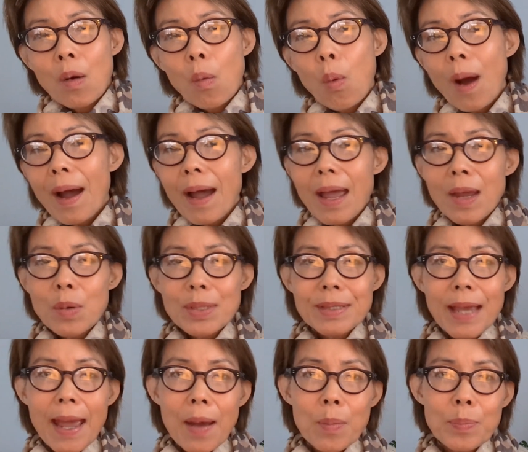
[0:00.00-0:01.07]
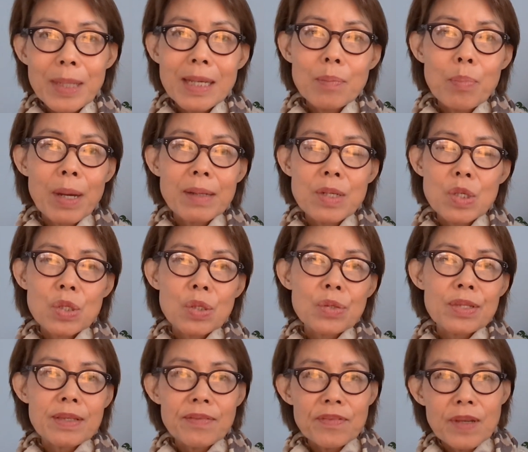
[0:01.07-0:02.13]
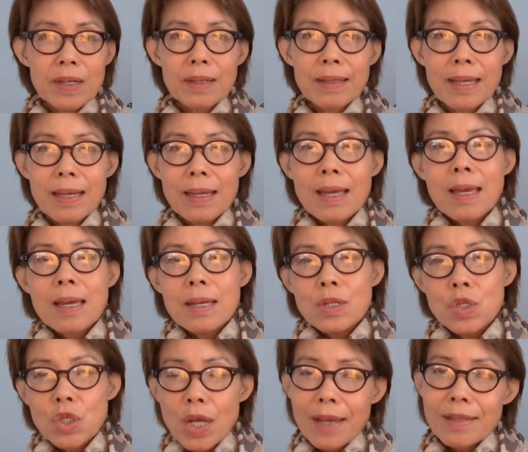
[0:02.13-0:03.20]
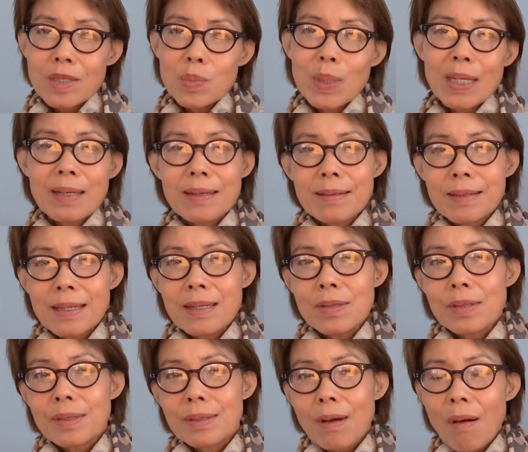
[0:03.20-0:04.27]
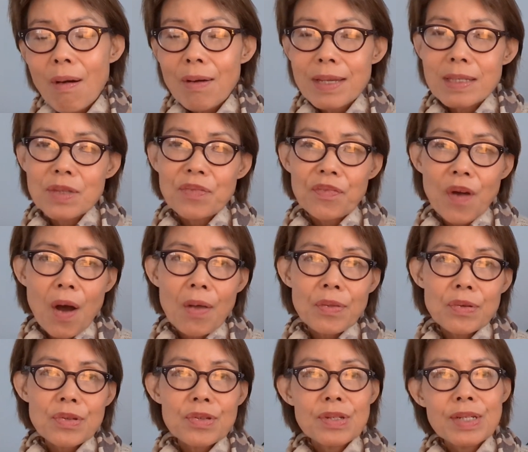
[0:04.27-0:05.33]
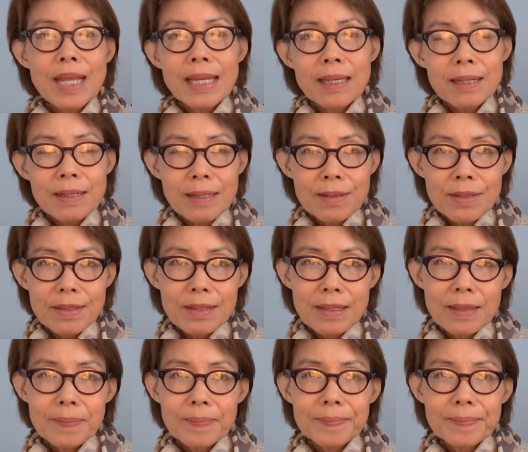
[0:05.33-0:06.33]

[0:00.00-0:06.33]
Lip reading: why was Ham being punished so severely? Just because he saw his father's nakedness.